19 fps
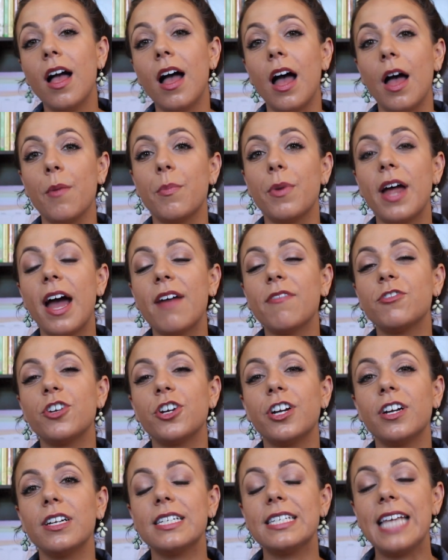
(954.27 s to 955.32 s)
Um, but
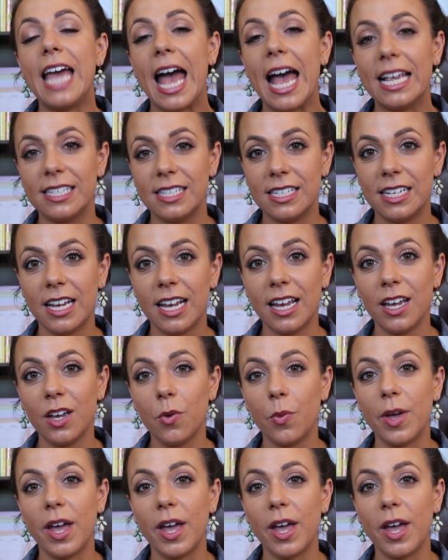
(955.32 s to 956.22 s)
after testing,